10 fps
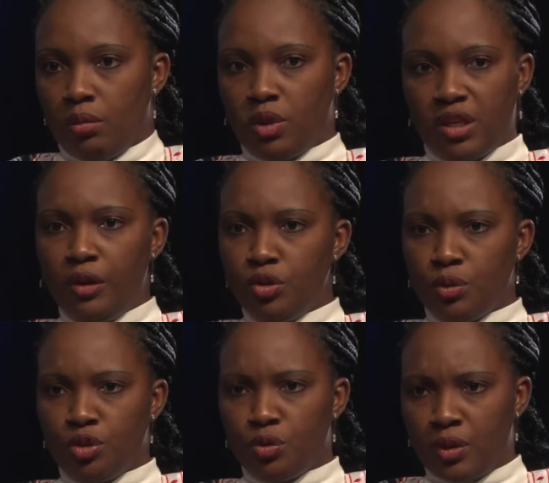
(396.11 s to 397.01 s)
But how do
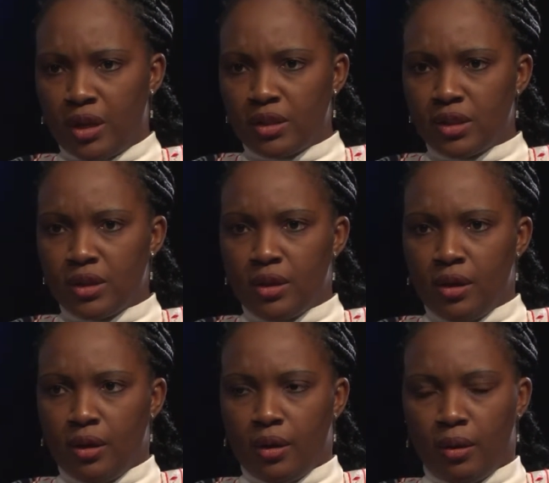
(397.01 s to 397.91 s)
we do that?
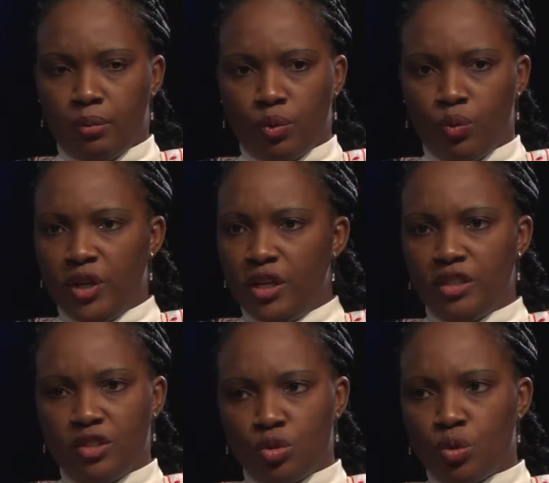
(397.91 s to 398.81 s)
We
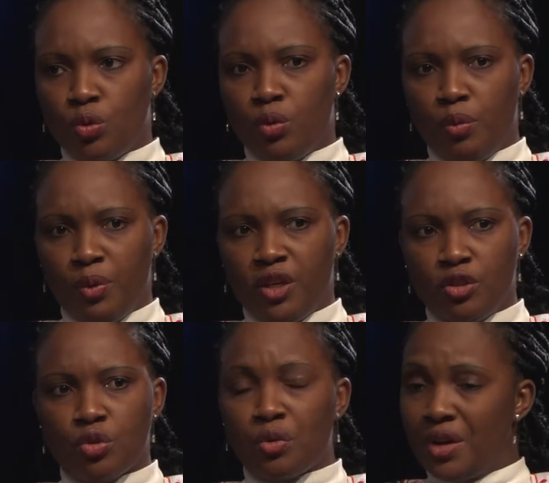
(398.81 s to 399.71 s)
need to
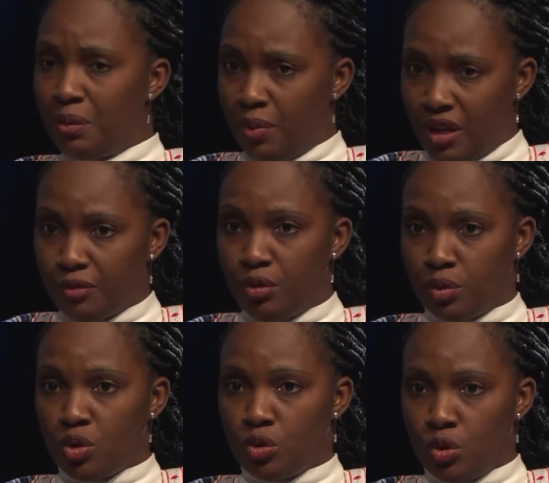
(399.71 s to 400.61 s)
begin to create
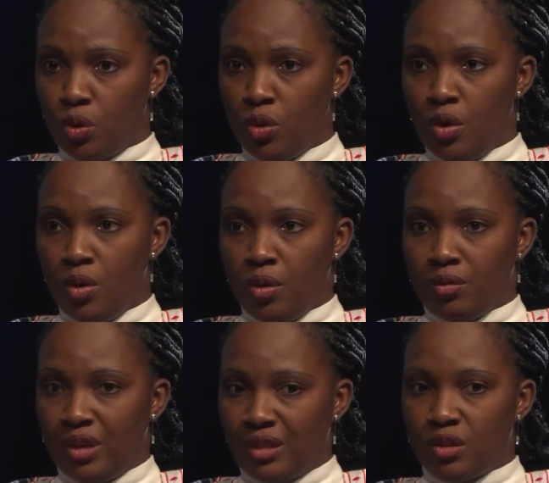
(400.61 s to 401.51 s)
platforms also
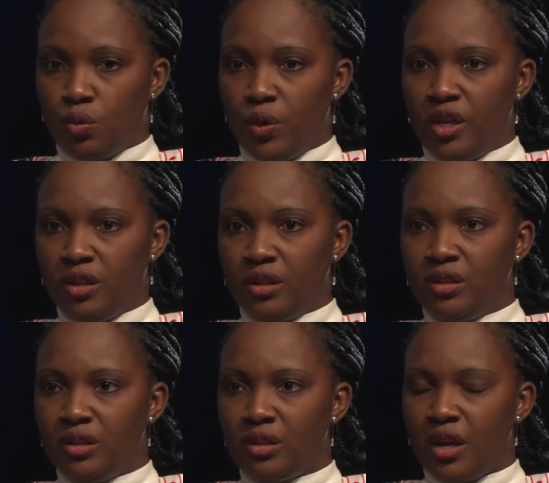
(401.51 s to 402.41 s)
that will
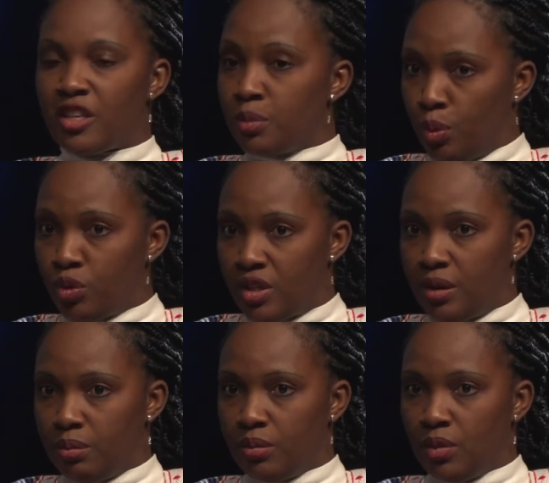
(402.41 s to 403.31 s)
expose
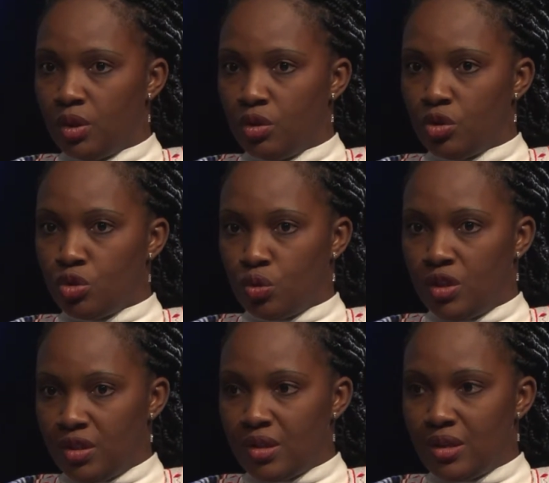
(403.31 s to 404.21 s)
them to
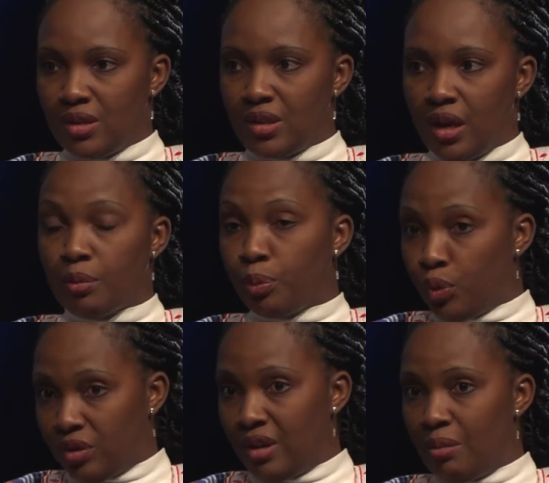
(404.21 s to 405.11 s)
these things and
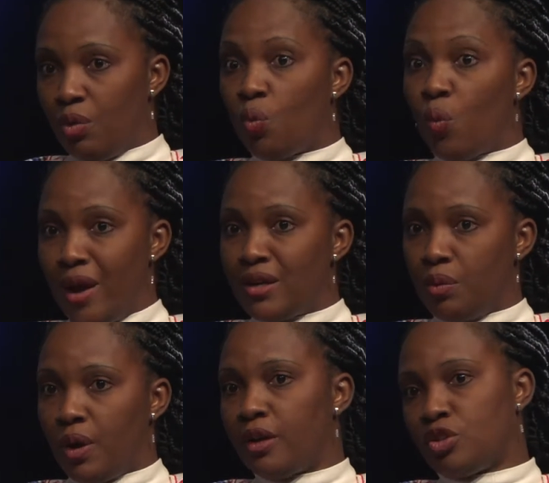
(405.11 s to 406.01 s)
put them where they
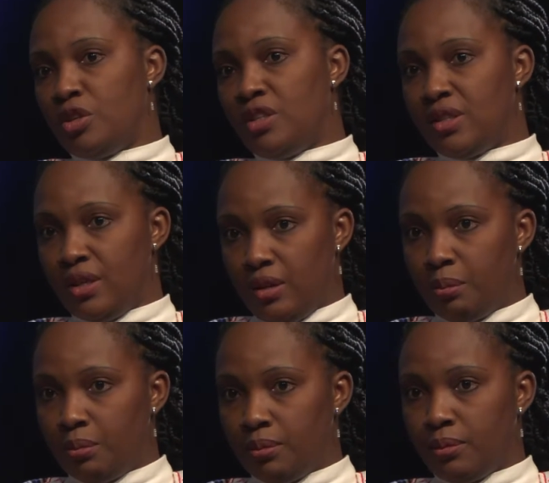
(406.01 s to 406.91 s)
will actually see them.